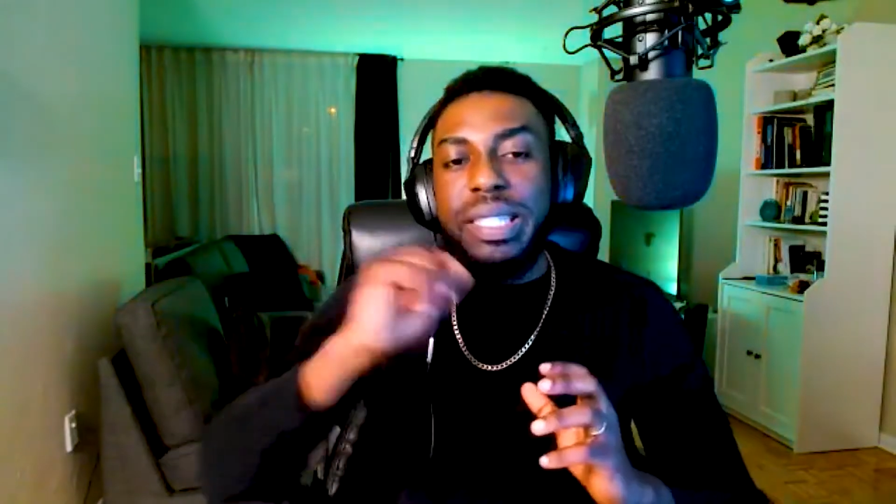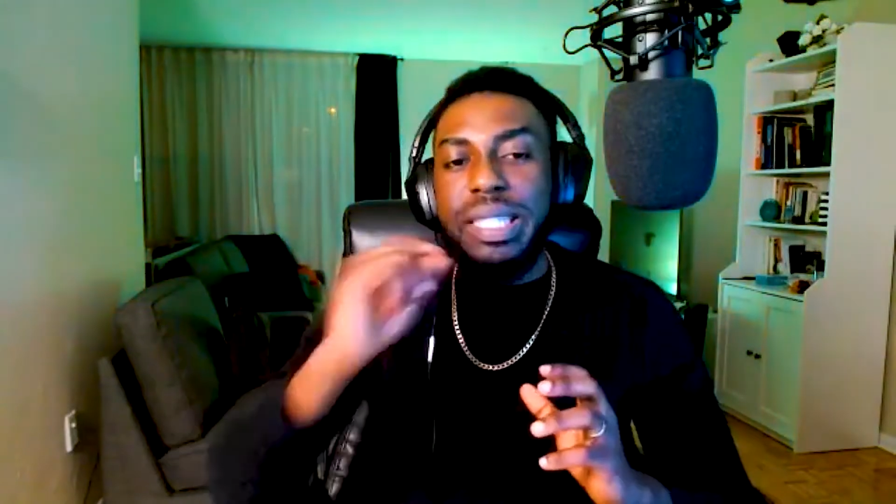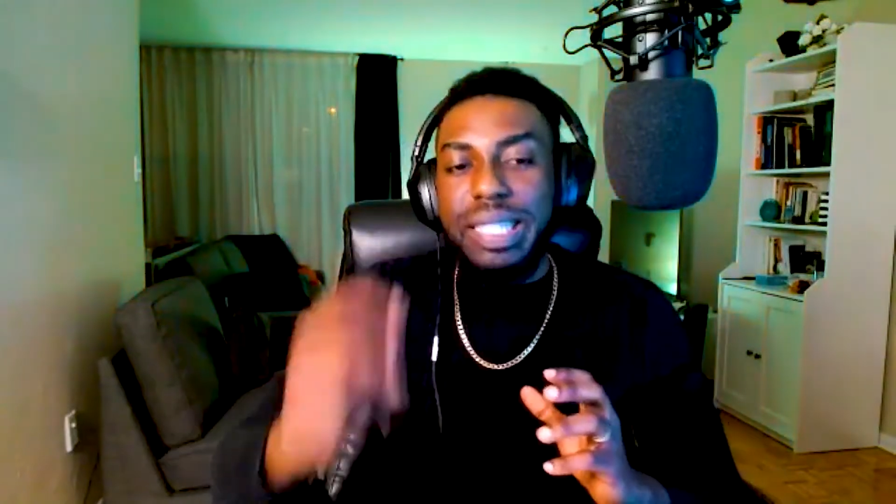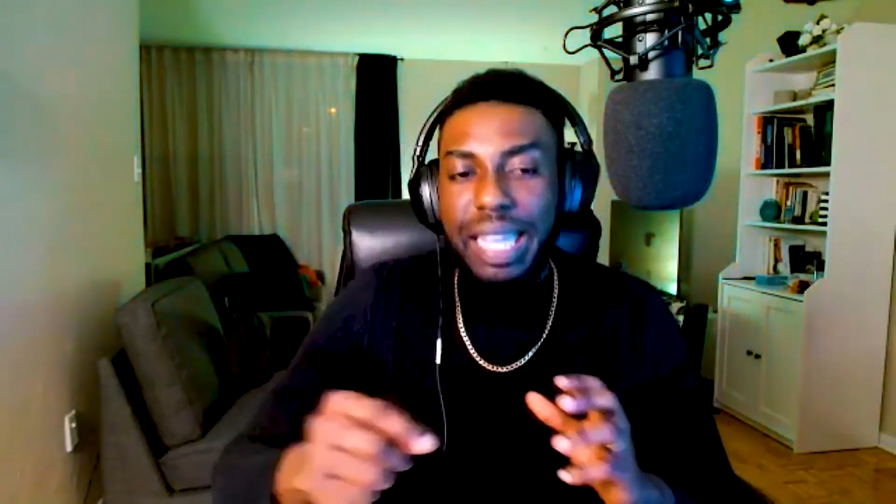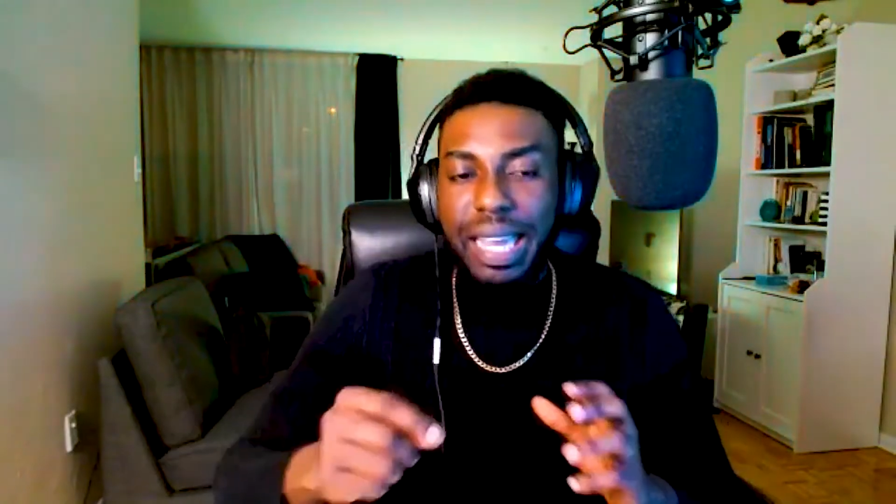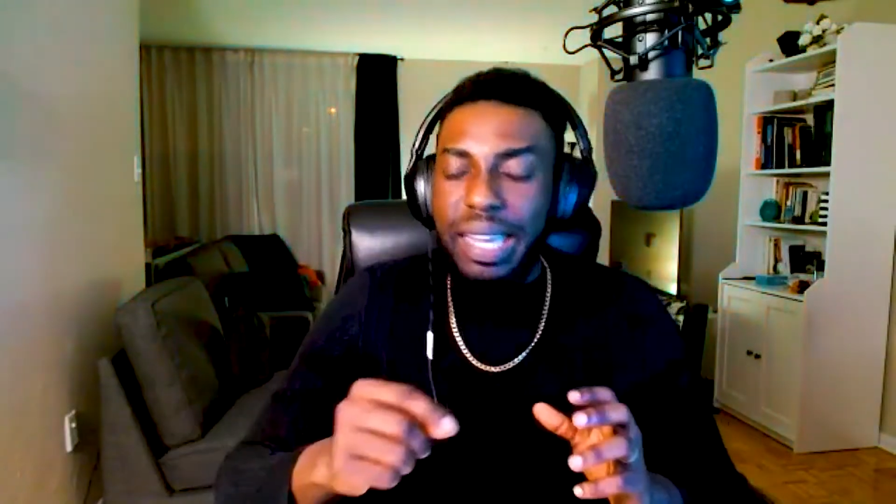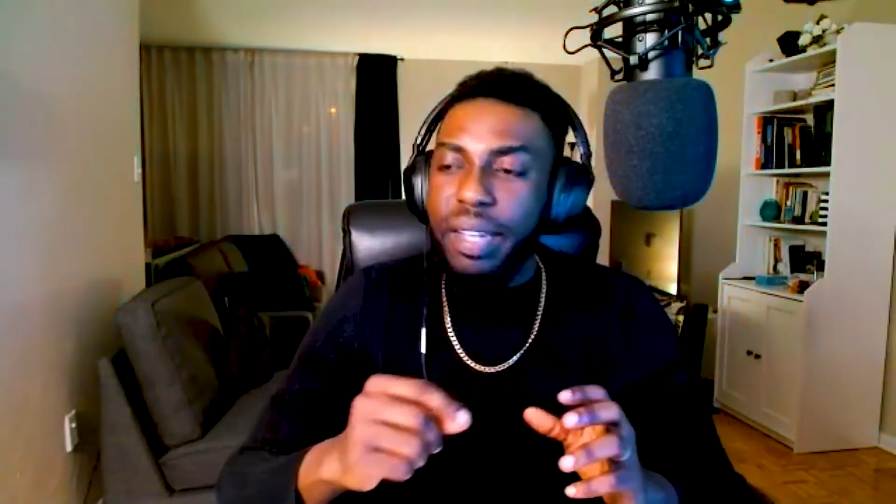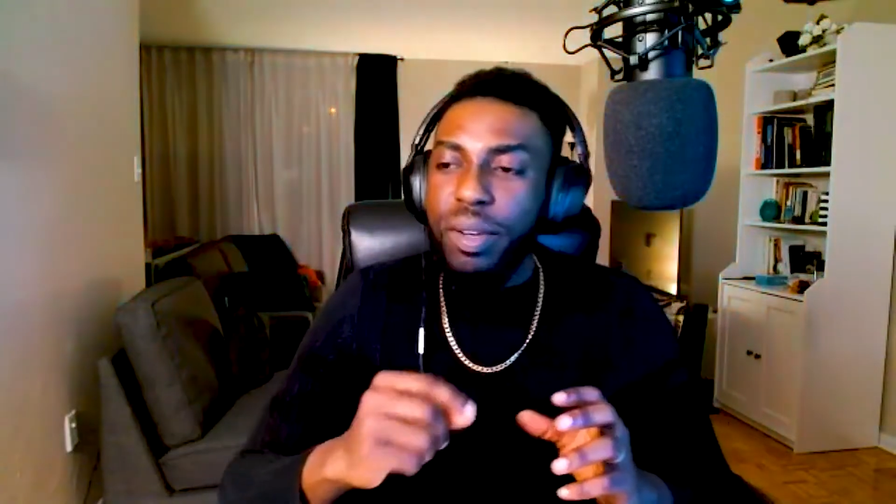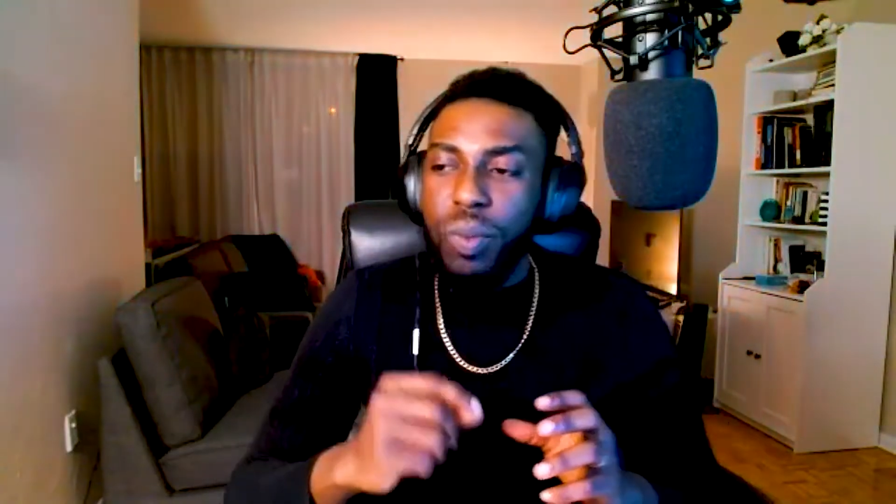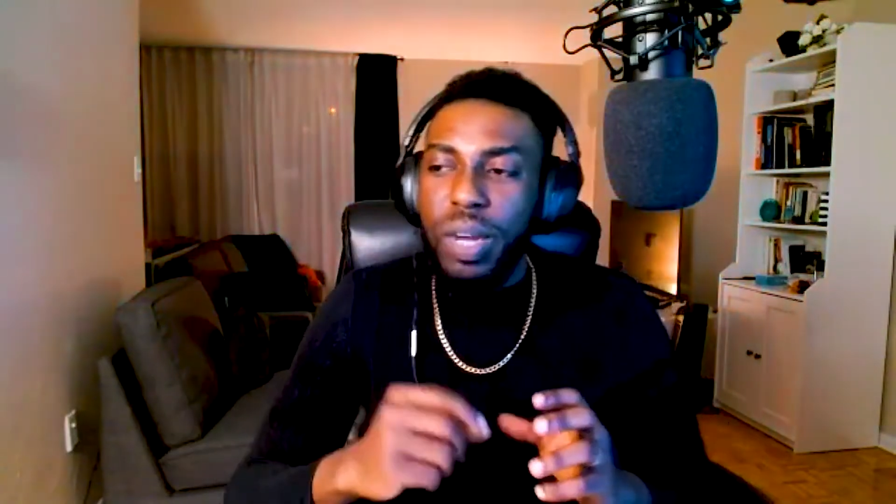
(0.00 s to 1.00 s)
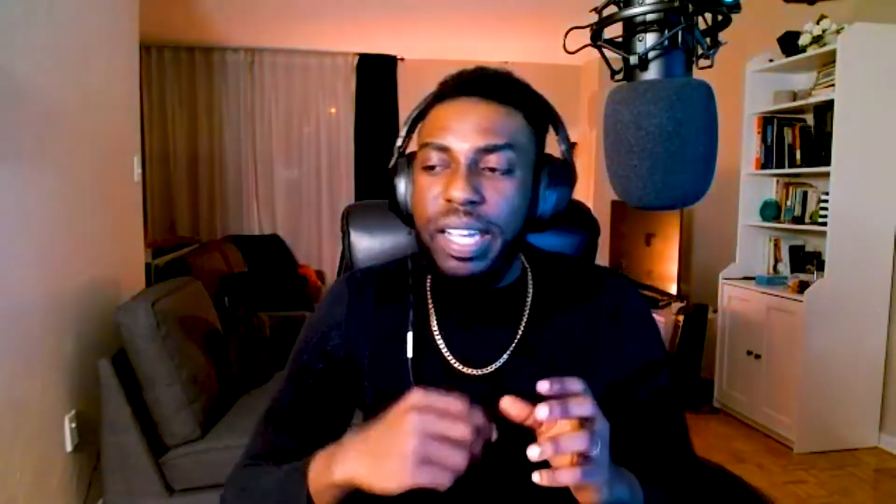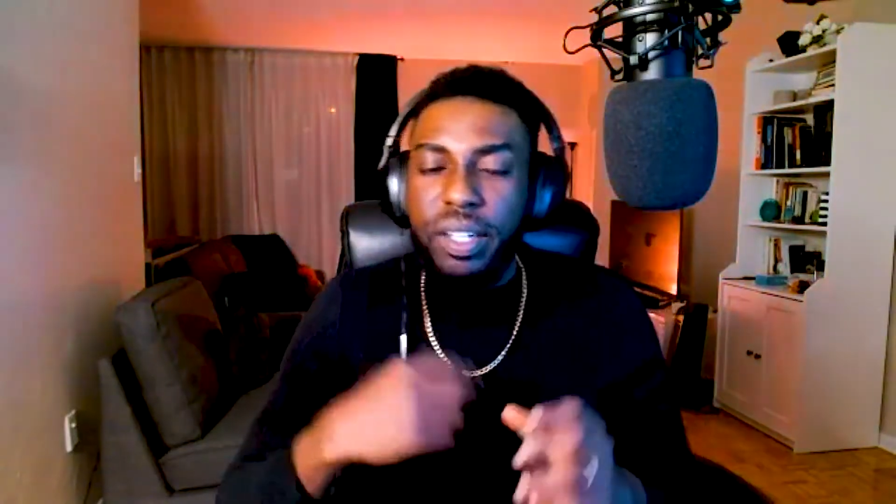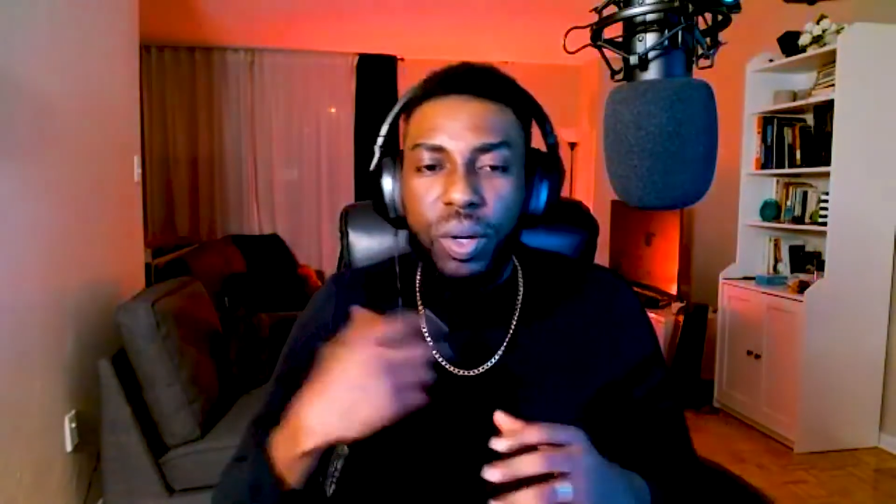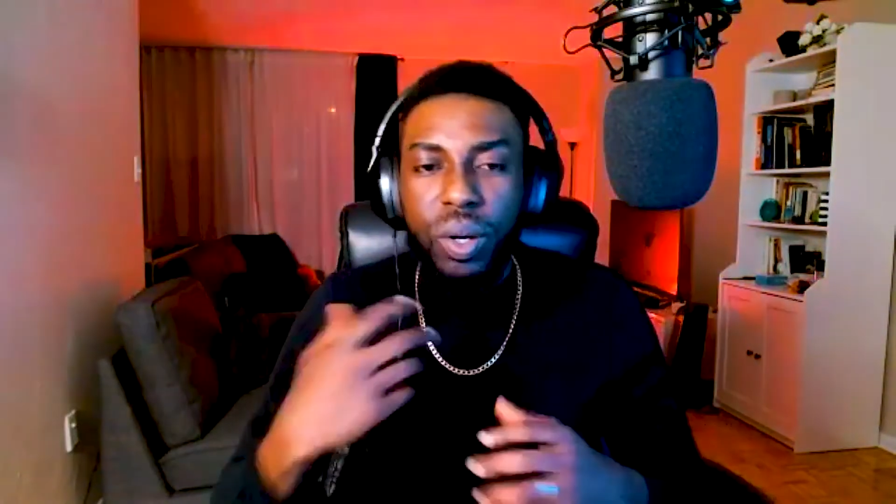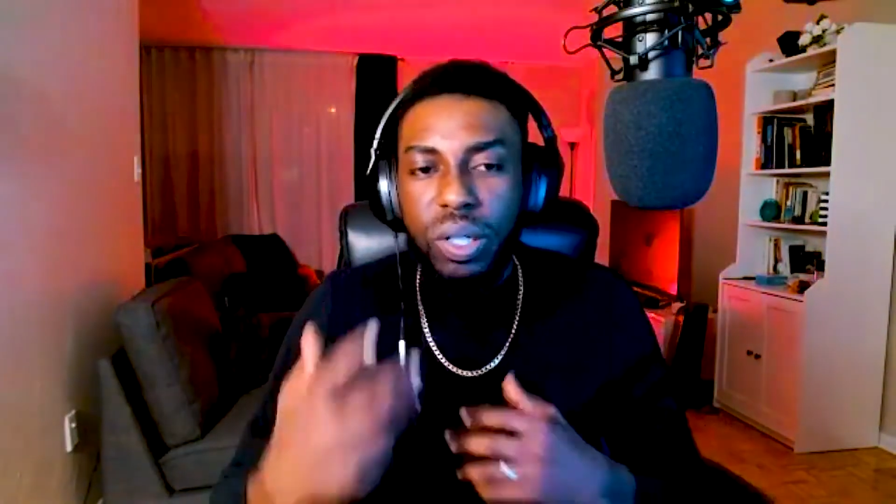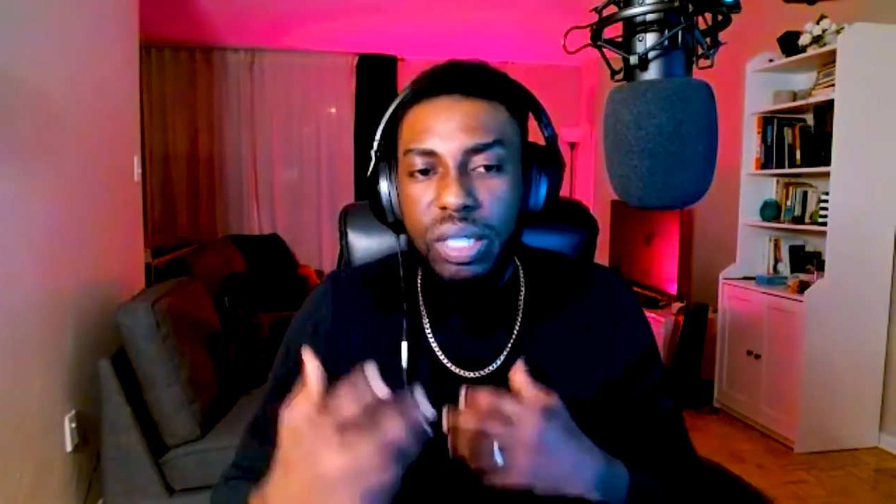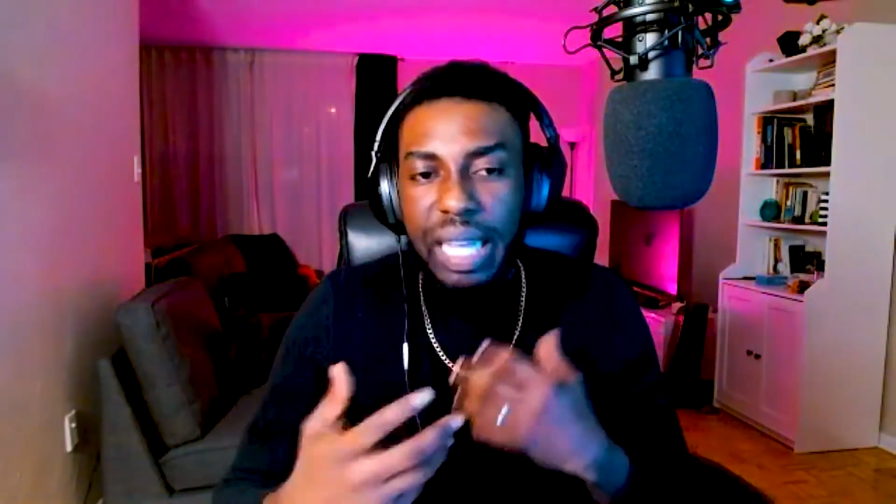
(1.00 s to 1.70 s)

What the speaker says: to say why the whole